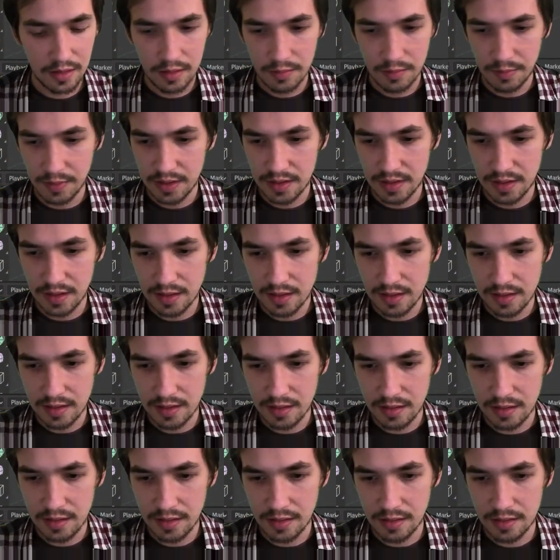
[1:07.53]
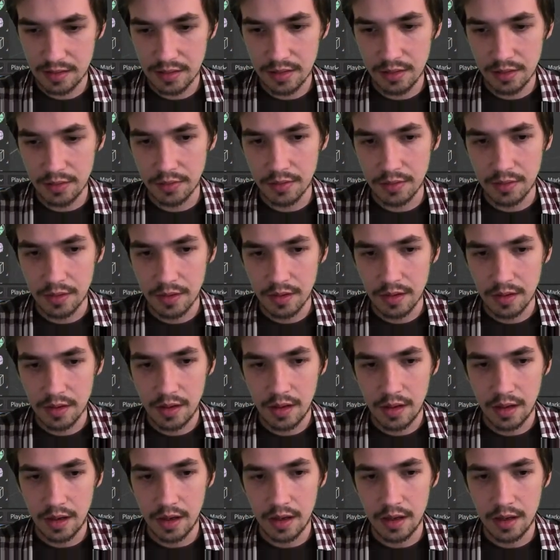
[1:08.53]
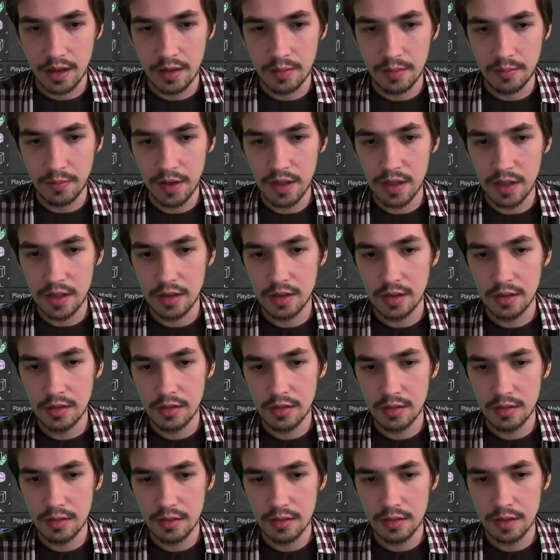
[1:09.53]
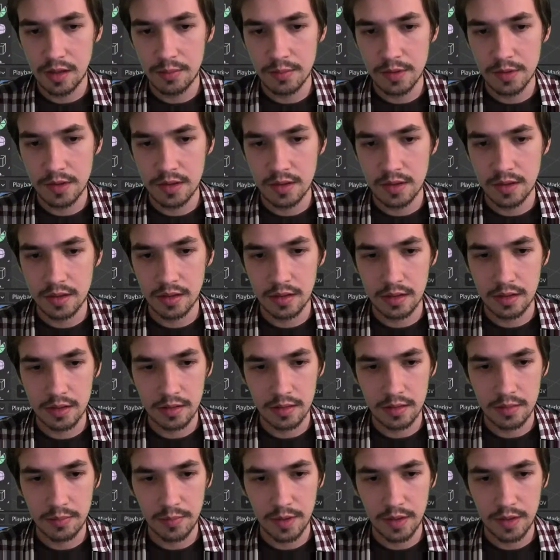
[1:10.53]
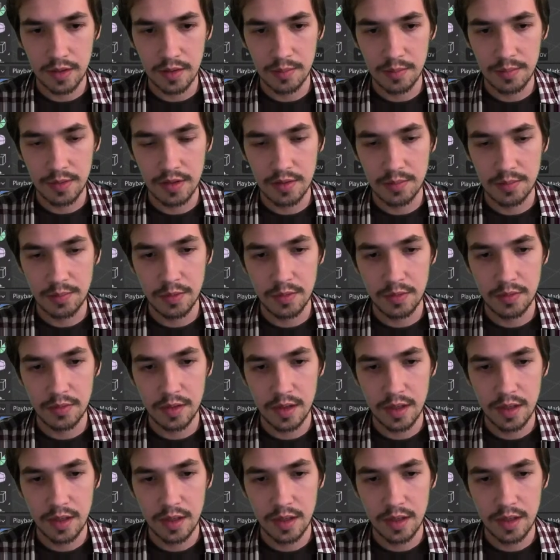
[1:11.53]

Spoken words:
Makes sense. So right here, I'm just gonna mock up this boot